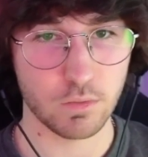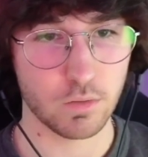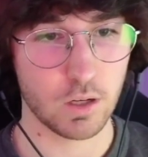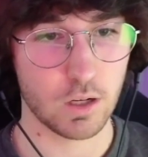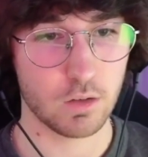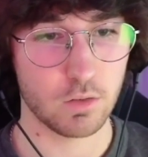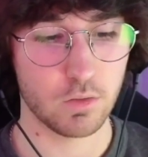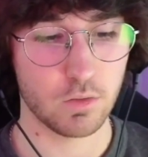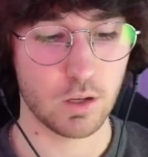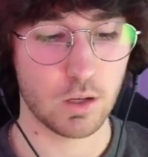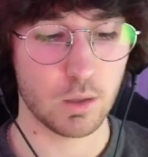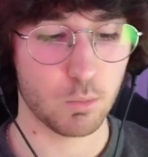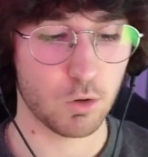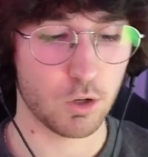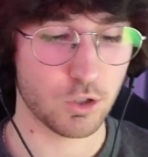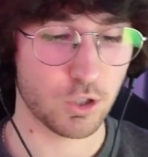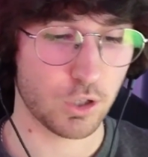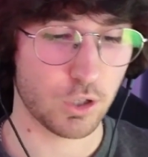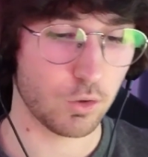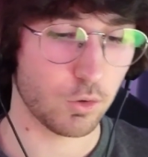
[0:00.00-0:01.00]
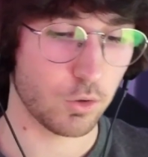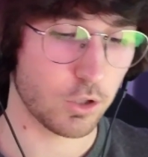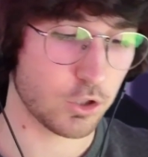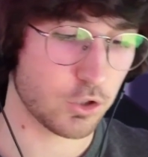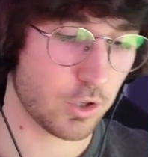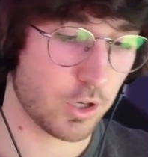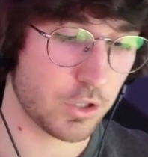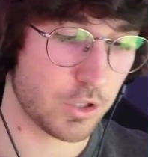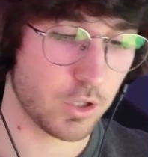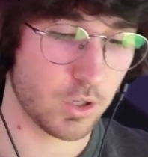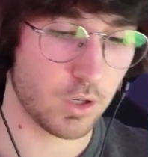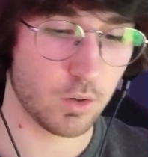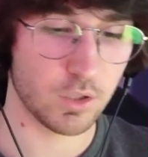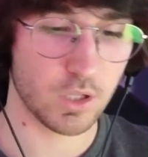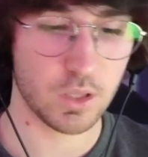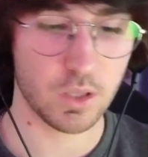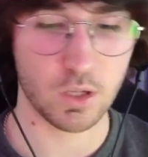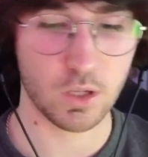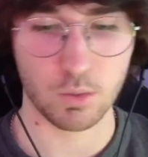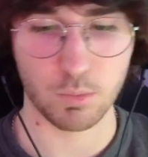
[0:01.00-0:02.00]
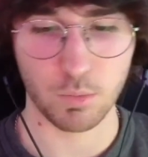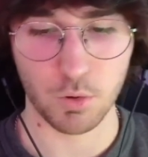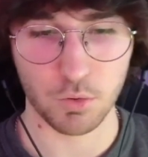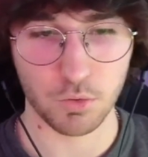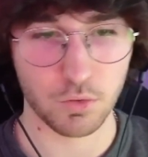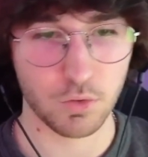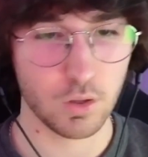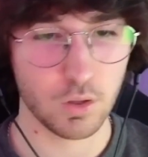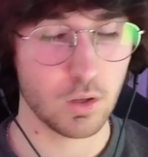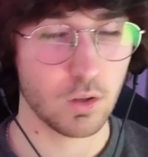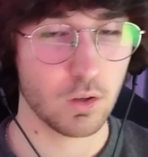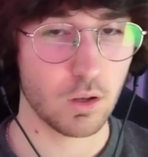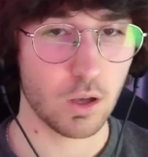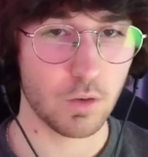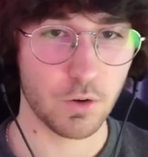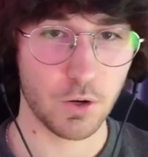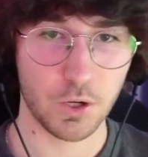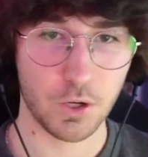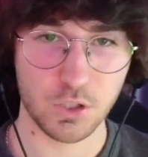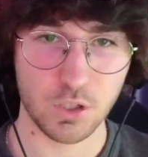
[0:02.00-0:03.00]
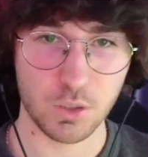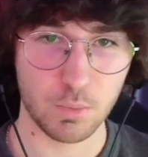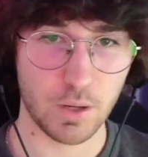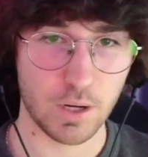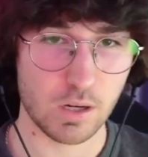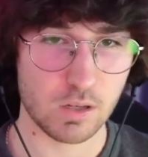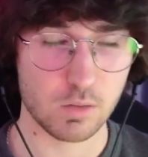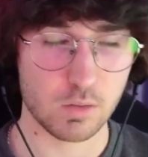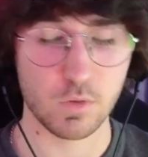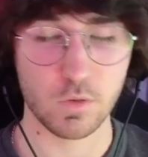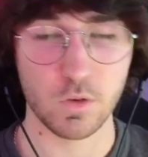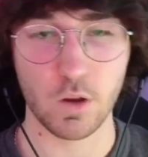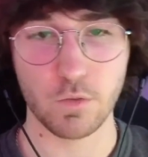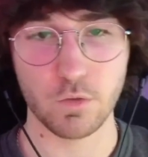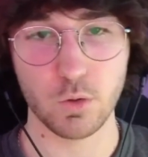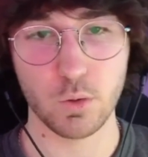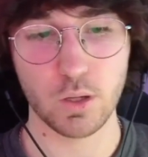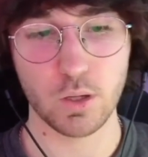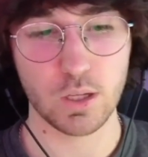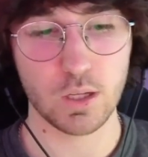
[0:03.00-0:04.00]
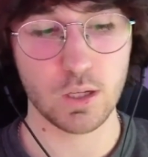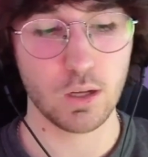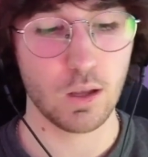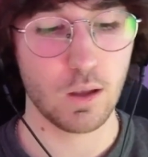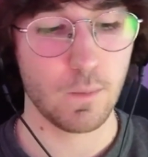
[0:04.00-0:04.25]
of more general orchestration, which I think are both a very interesting mechanism of doing it.